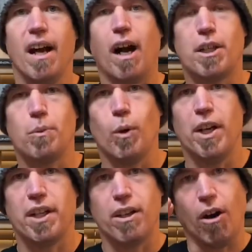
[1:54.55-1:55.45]
I could
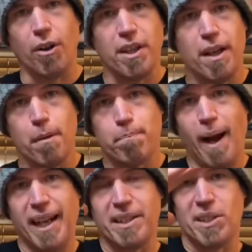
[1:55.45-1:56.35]
work on
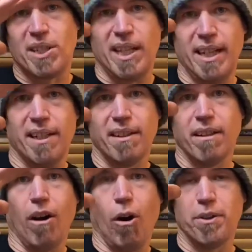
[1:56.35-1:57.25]
balancing
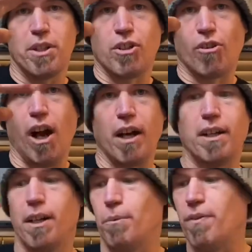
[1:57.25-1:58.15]
on the
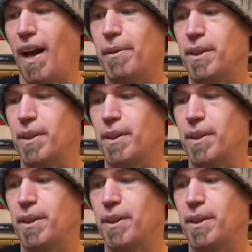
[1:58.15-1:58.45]
truck without the